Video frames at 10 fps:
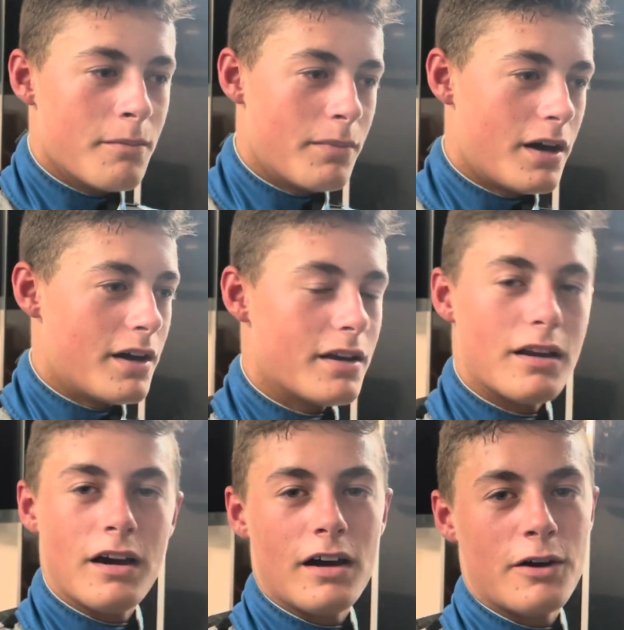But
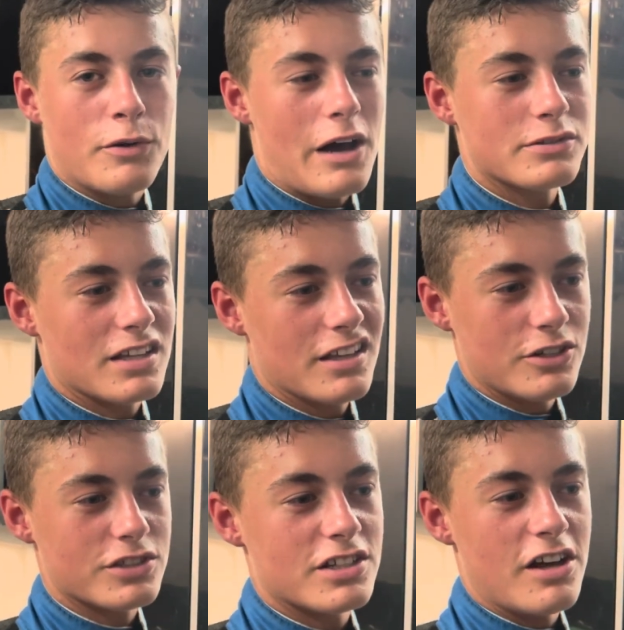uh, I was a
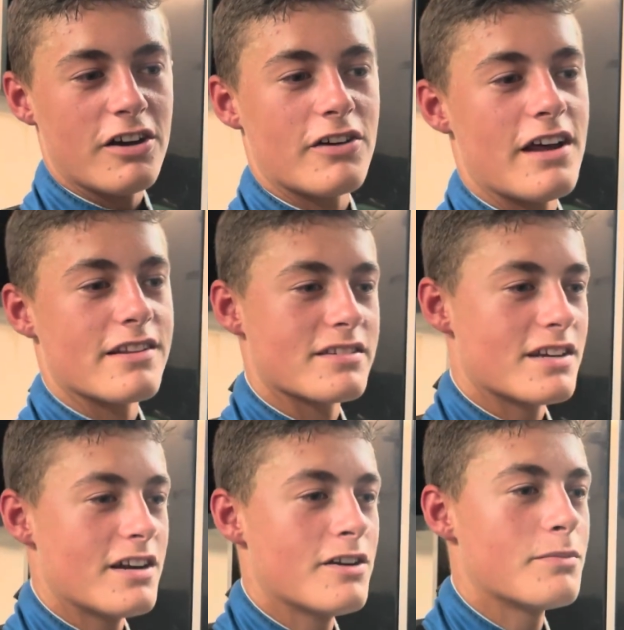little snug right in the
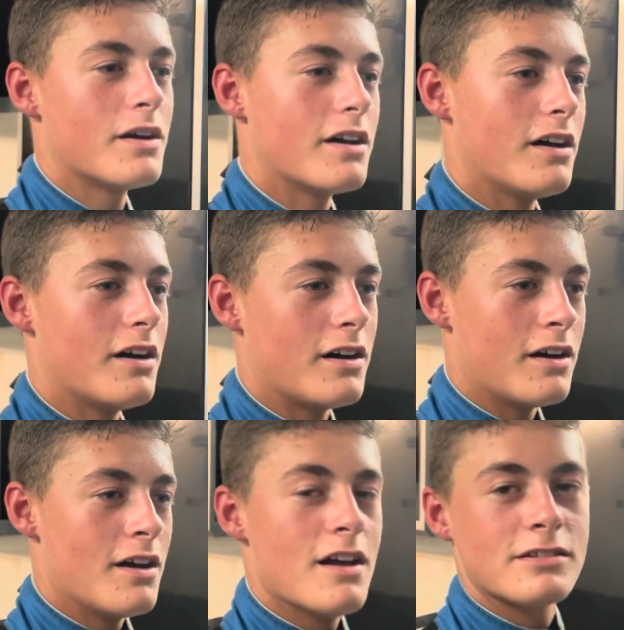center, but uh,
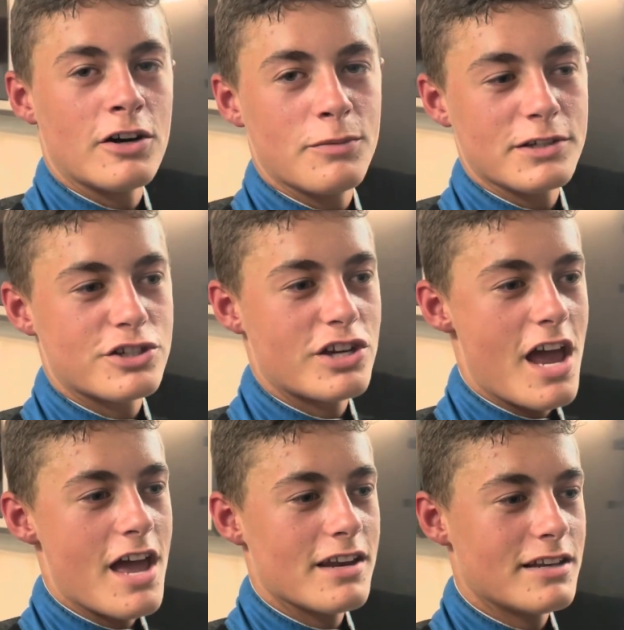told Mr.
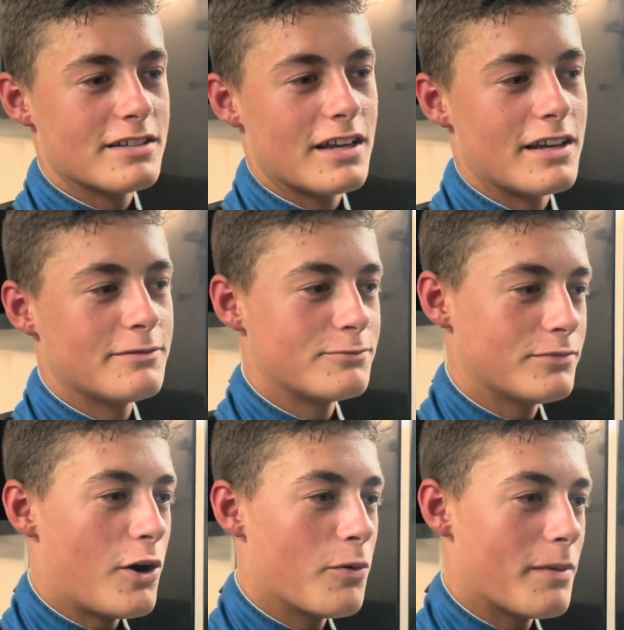Chad, and he said he
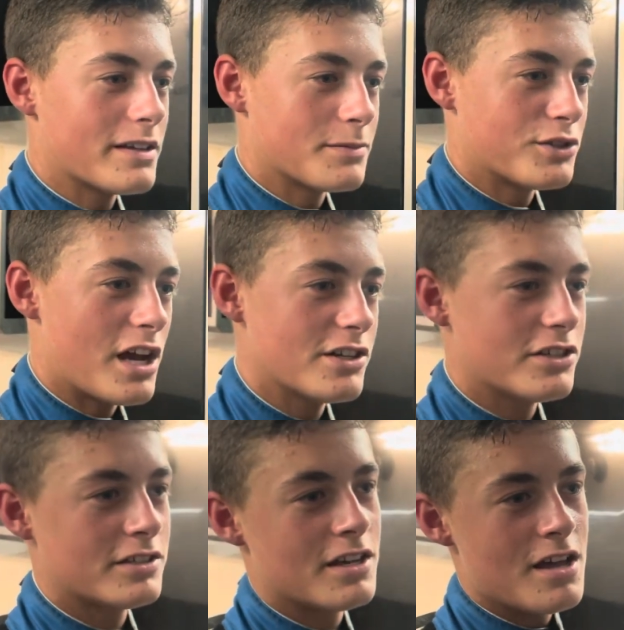don't make some changes.